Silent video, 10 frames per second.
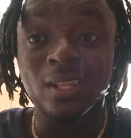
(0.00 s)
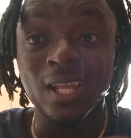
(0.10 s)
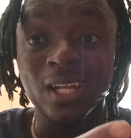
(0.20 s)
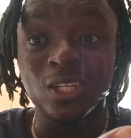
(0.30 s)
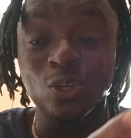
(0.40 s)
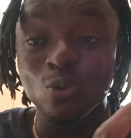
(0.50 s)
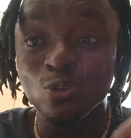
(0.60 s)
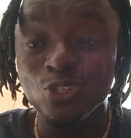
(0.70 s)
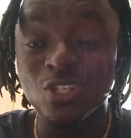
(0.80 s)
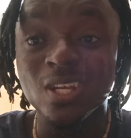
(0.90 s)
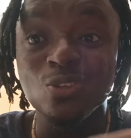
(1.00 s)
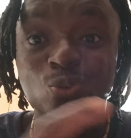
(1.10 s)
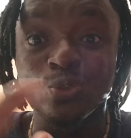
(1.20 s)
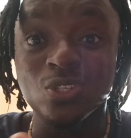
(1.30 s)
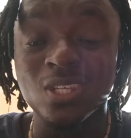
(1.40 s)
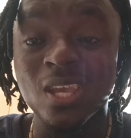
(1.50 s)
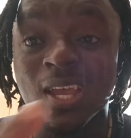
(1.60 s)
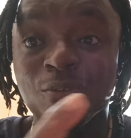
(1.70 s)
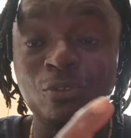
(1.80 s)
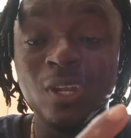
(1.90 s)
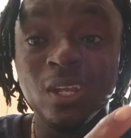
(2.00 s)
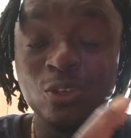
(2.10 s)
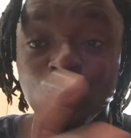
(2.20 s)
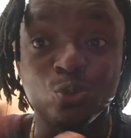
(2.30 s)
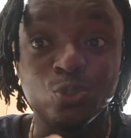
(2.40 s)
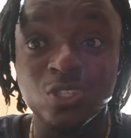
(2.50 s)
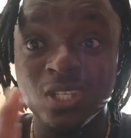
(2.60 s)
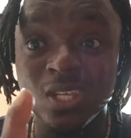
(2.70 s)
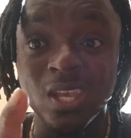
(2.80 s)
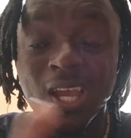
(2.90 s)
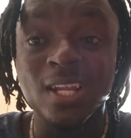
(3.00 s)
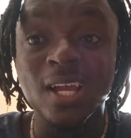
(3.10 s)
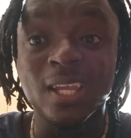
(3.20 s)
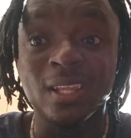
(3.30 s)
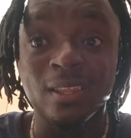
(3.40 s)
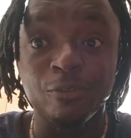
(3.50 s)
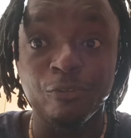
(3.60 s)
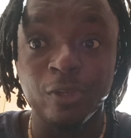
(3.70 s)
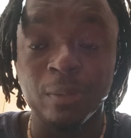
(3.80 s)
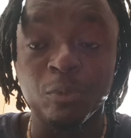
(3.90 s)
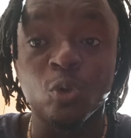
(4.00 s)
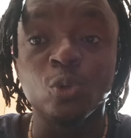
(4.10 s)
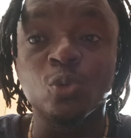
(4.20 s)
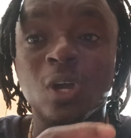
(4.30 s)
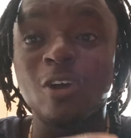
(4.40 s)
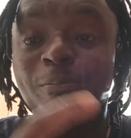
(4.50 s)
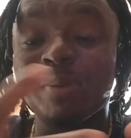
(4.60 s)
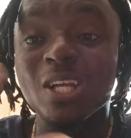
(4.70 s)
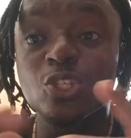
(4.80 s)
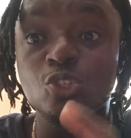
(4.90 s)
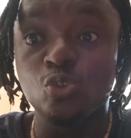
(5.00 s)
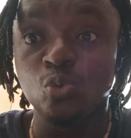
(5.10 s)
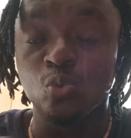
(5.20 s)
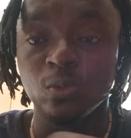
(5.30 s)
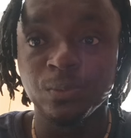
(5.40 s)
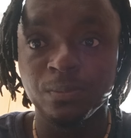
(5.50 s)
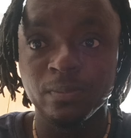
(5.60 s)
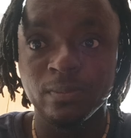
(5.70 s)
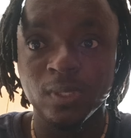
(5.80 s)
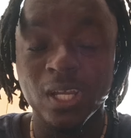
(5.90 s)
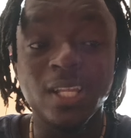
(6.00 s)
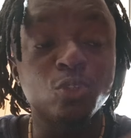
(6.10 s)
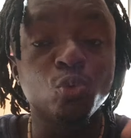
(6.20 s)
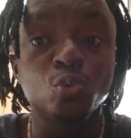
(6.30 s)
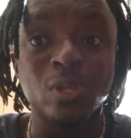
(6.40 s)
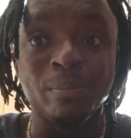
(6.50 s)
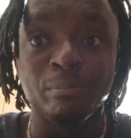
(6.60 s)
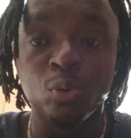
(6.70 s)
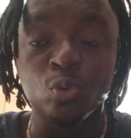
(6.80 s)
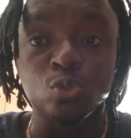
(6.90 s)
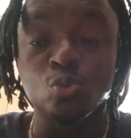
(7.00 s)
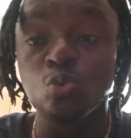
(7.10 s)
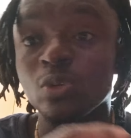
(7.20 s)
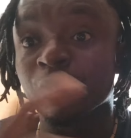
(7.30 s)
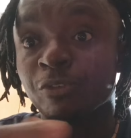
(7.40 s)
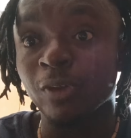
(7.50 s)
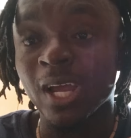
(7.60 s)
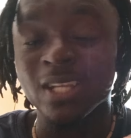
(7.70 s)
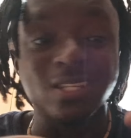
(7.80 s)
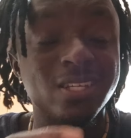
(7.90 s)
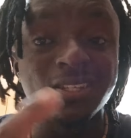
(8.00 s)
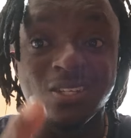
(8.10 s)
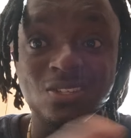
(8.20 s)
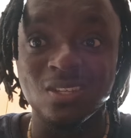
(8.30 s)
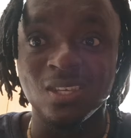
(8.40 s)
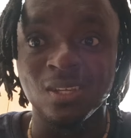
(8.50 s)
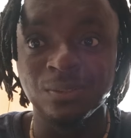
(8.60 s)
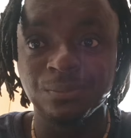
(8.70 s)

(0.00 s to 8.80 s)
than the ocean you see either in the film or you have passed through, either through the boat, through the flight, etc.